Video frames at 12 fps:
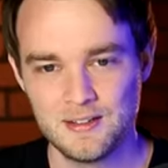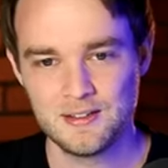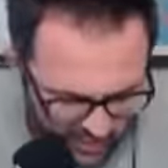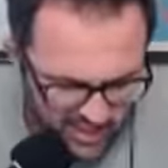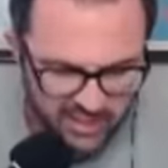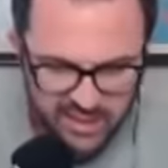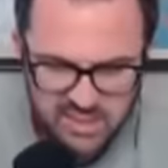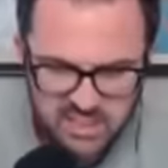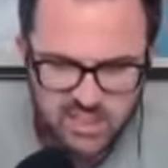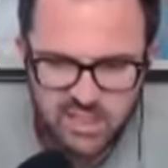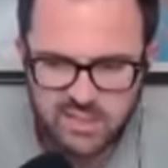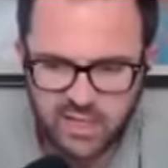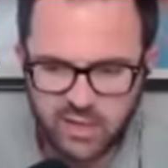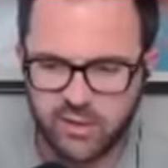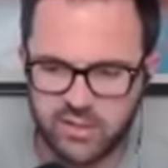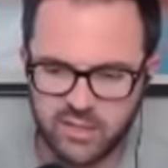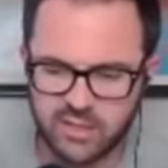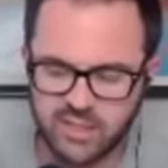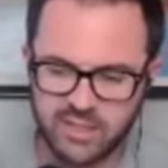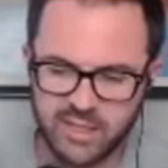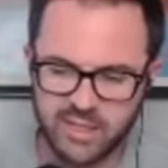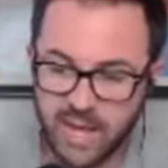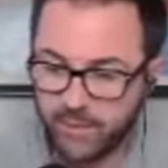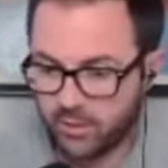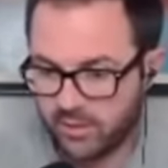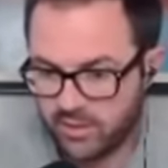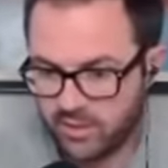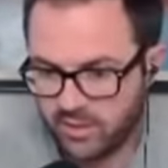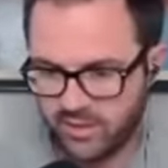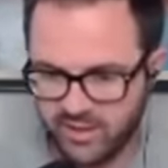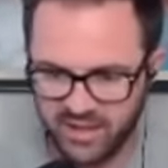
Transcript: Yeah, and that's just because like Christians is like I'm a Christian.